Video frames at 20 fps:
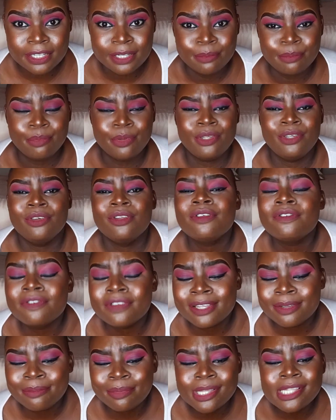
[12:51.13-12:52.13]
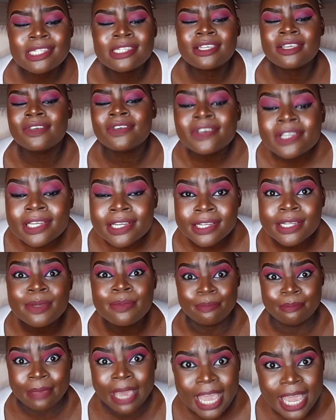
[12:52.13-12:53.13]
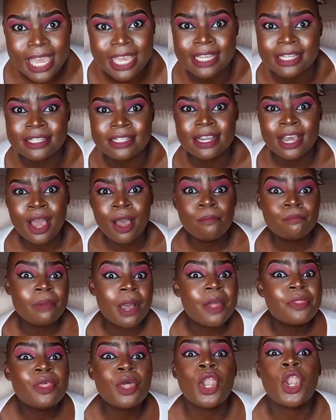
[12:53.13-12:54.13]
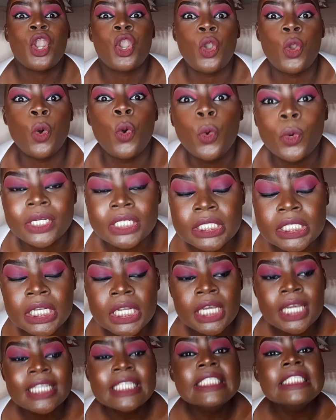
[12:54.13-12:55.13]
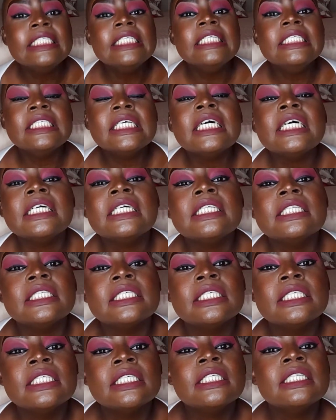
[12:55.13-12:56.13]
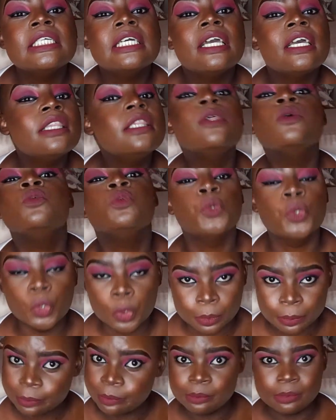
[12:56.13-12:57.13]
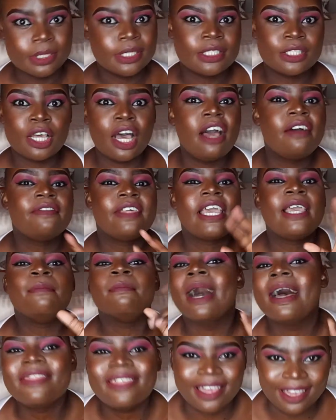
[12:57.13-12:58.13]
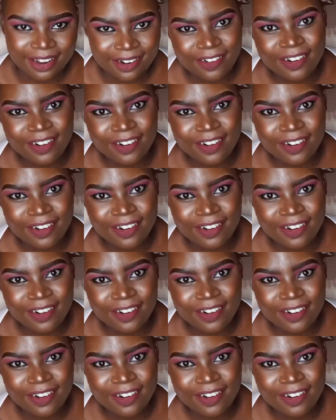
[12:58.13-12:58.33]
beautifully, particularly made by the Lord, knitted in the womb of a mother.